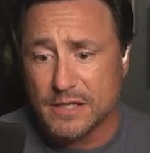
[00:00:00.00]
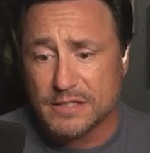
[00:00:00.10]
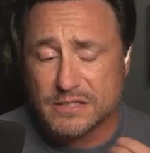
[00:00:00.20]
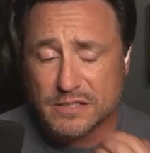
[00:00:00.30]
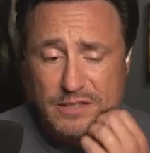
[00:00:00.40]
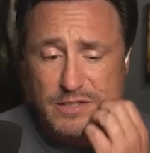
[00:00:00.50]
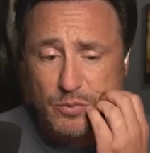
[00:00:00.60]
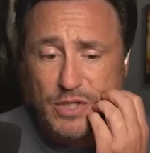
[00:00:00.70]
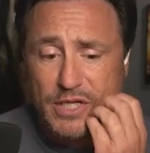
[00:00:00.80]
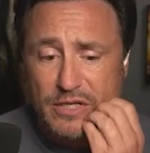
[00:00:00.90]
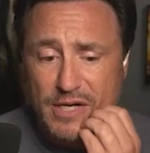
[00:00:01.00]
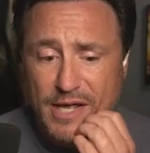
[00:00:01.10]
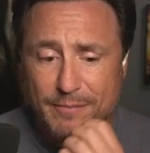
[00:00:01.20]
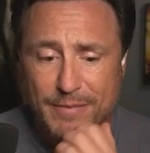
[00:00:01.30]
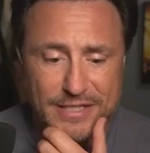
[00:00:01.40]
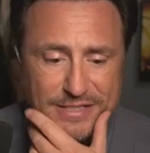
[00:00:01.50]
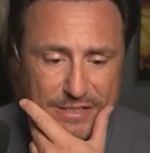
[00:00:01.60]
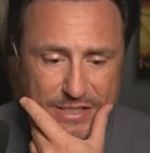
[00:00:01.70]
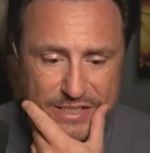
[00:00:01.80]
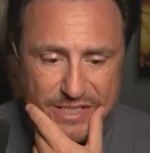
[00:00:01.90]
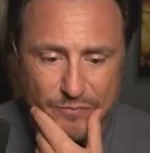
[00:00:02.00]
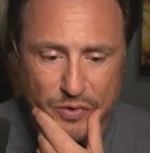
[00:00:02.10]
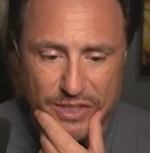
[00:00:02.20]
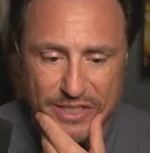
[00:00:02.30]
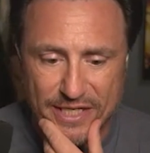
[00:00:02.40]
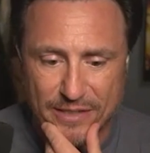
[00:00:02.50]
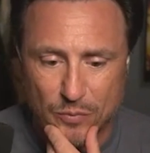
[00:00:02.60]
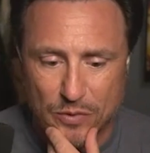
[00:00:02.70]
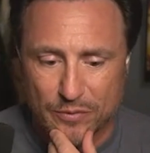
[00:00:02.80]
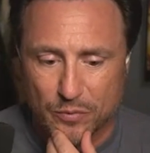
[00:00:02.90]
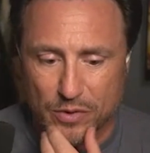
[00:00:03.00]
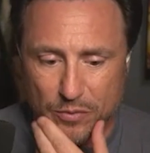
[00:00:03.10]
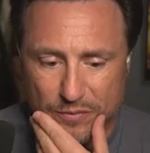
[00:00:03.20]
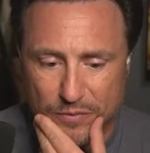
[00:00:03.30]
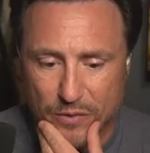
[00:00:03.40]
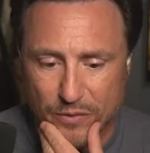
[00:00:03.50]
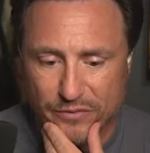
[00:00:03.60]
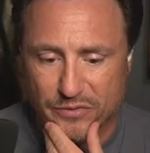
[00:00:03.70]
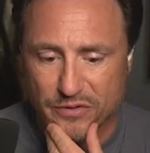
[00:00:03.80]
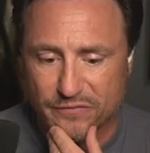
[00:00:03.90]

it's it's a really good animated series. I'm really digging what we what we're going through so